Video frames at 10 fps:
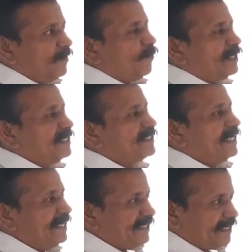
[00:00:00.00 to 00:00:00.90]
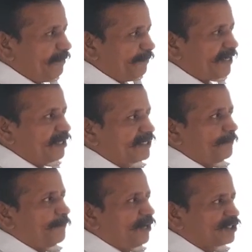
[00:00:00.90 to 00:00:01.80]
What is the reason? Because
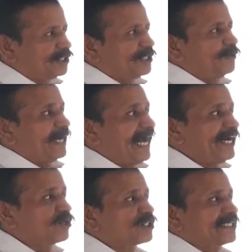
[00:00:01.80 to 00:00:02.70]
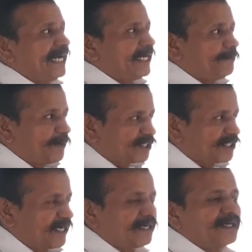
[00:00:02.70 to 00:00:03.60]
of positive hydrostatic
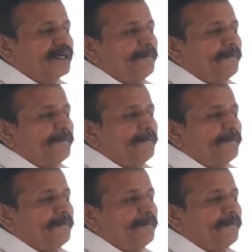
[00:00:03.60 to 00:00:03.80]
pressure,